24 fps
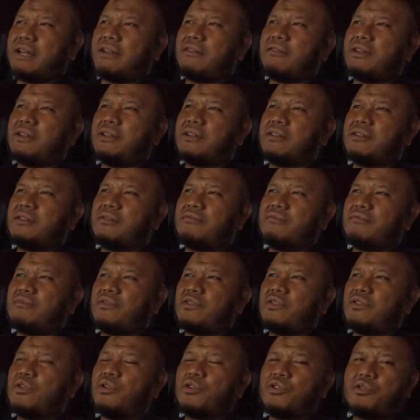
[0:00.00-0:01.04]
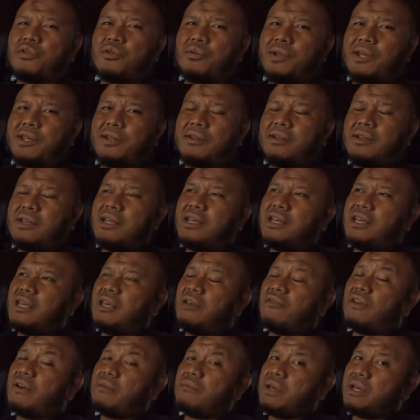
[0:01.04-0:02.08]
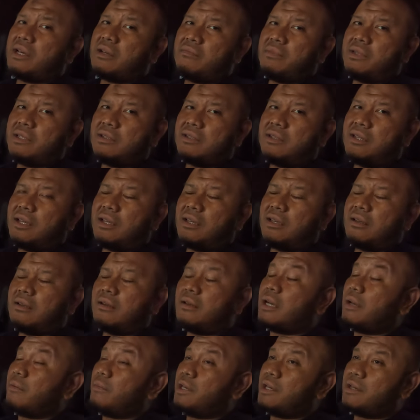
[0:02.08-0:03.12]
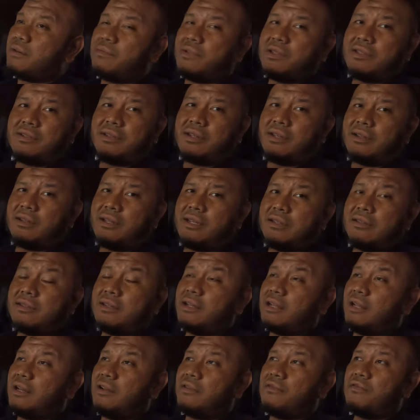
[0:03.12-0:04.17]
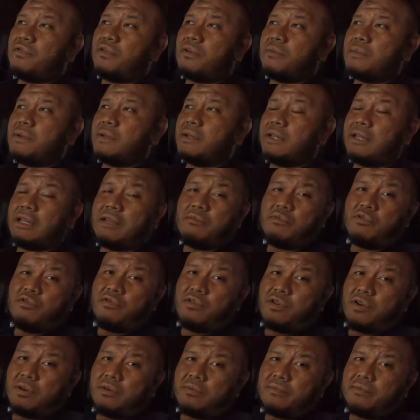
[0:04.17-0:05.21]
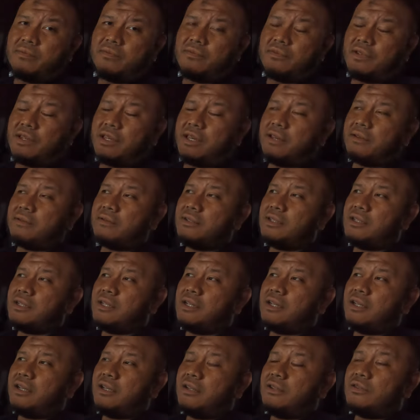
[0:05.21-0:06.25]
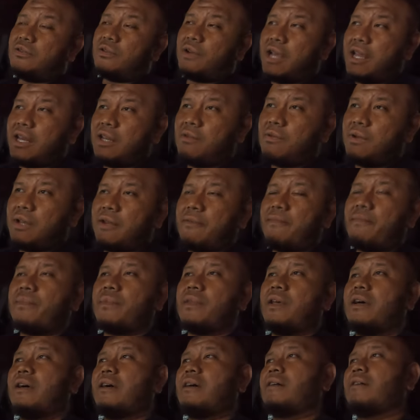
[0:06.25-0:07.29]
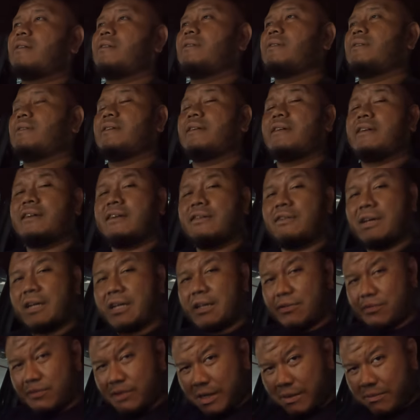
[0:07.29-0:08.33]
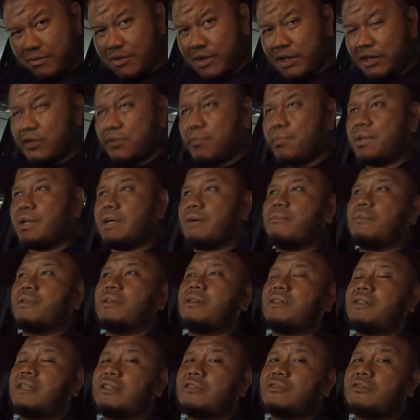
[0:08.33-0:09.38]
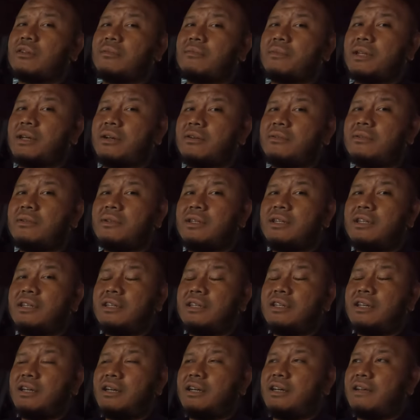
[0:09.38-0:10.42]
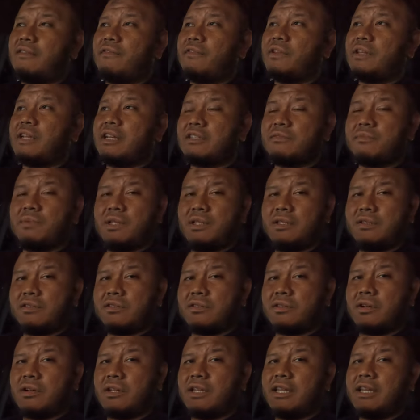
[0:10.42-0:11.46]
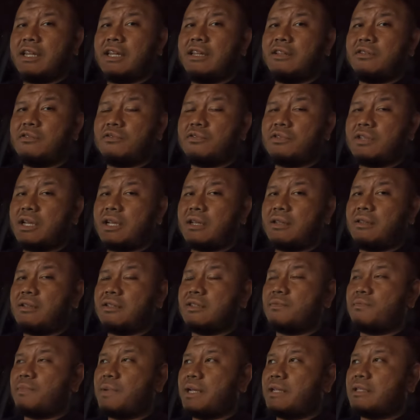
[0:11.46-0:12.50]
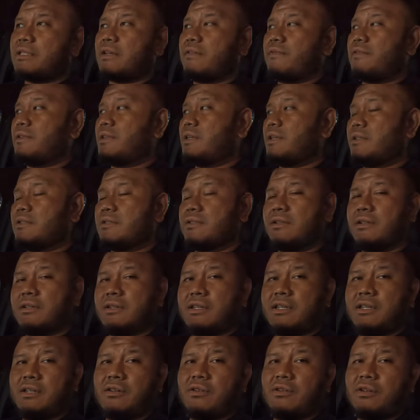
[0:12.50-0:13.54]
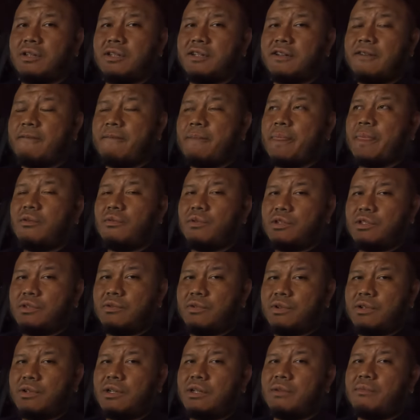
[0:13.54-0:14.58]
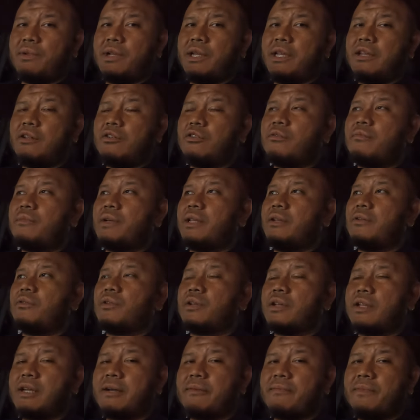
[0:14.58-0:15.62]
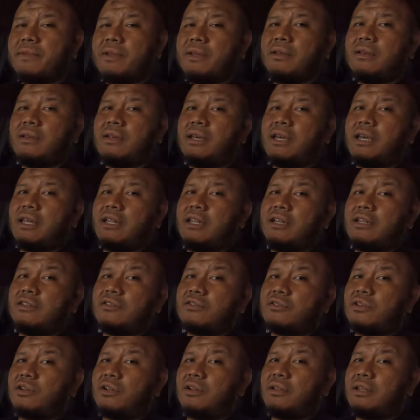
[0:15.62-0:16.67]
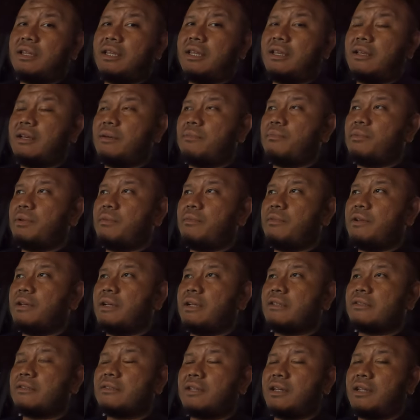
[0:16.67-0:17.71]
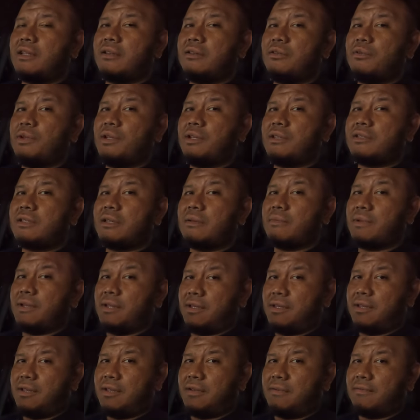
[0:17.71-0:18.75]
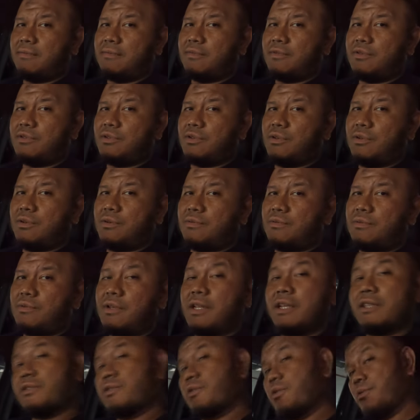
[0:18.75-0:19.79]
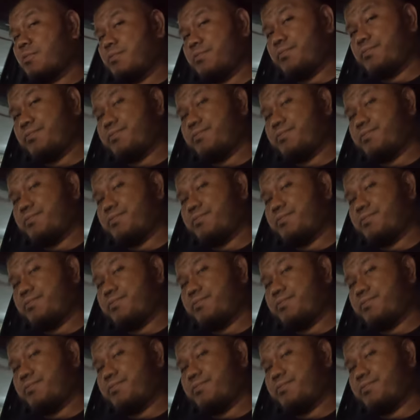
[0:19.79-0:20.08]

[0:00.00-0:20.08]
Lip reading: I'd rather go through it. If I make a mistake, I make a mistake. That's it. I learn from it and I move on. Okay. So anyway, I'm going to pick up the desktop now. Everything has been installed, and I need to check the specs. Everything is in order. We're going to bring it home and hook it up, and then install the Premiere and start doing some editing. So let's go.